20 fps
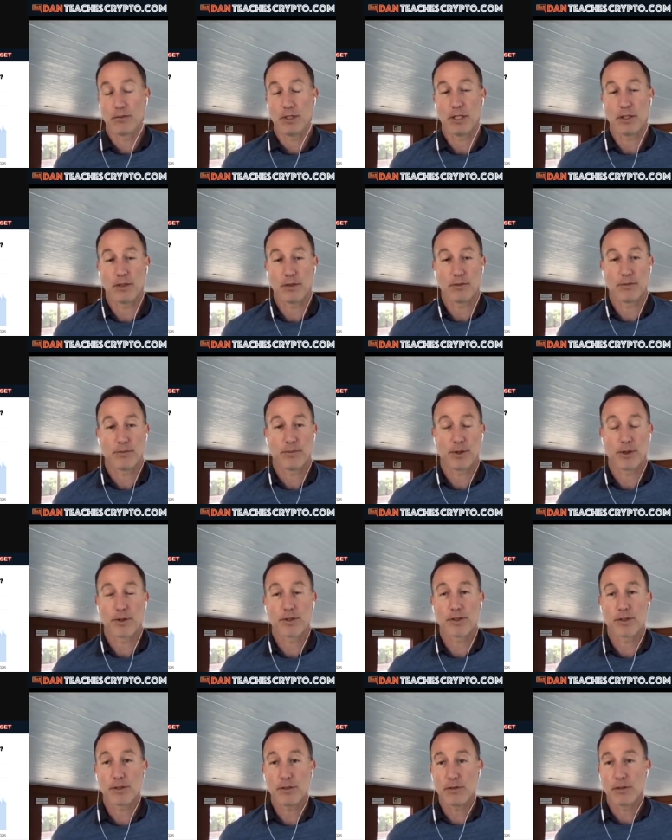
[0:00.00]
you know,
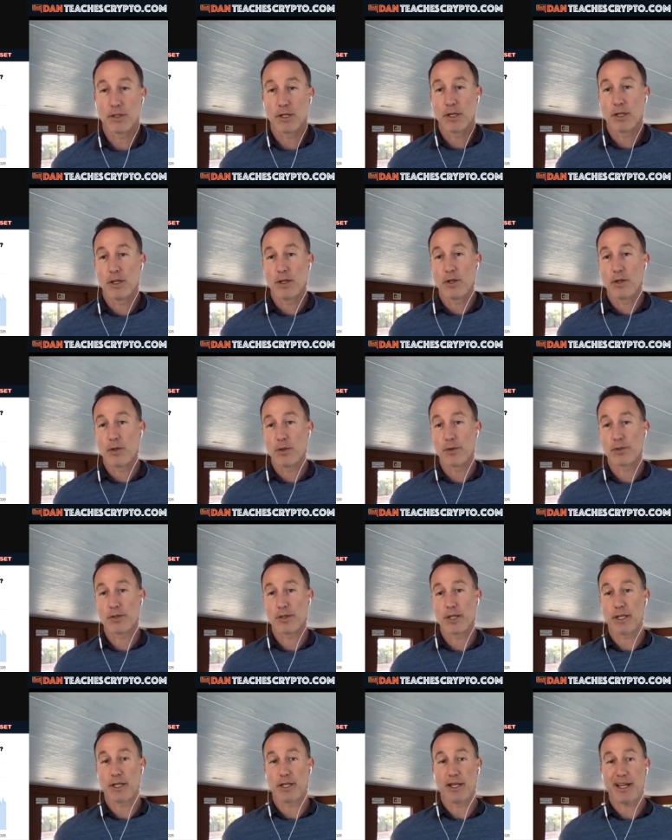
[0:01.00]
person
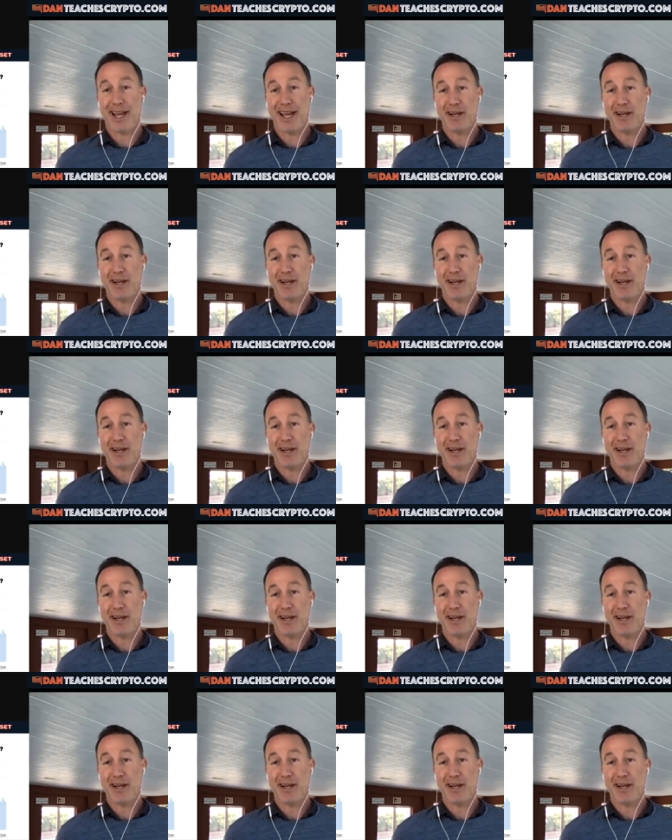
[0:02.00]
who's like,